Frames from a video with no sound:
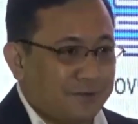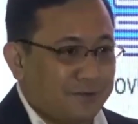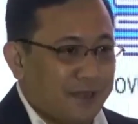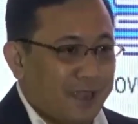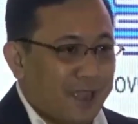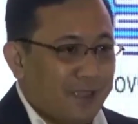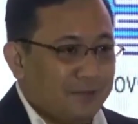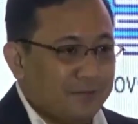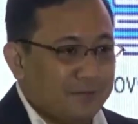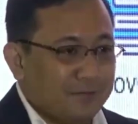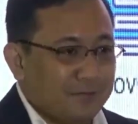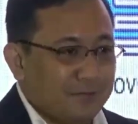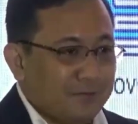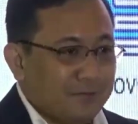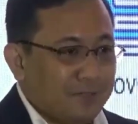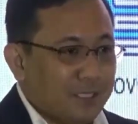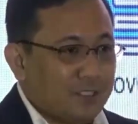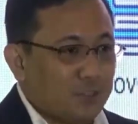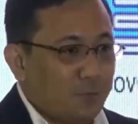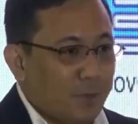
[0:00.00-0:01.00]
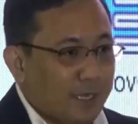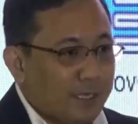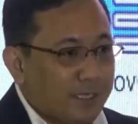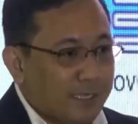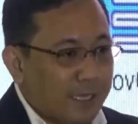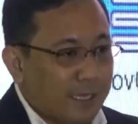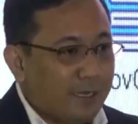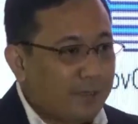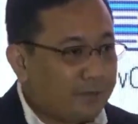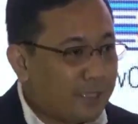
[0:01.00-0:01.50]
Yeah? This will
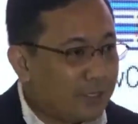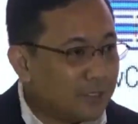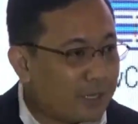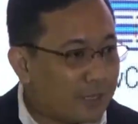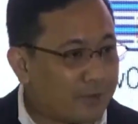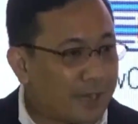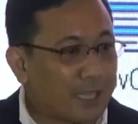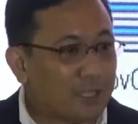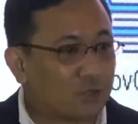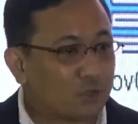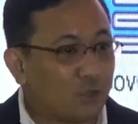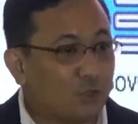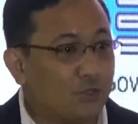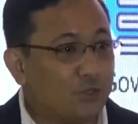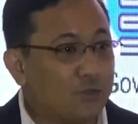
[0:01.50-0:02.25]
kill the recto